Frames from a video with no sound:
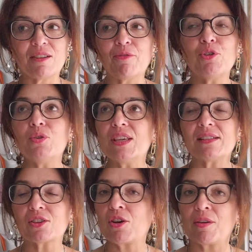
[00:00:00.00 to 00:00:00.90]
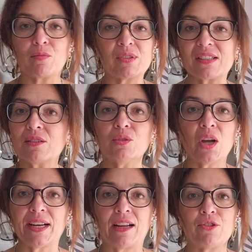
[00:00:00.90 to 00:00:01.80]
and a few years ago it was still
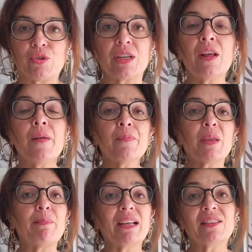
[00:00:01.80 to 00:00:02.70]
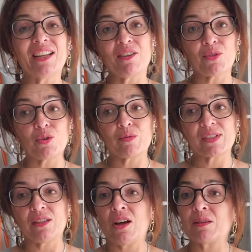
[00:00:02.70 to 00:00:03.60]
$900, and back then I thought it
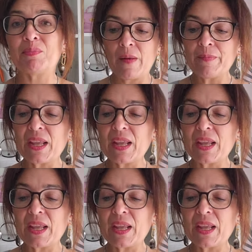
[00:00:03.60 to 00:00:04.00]
was a lot.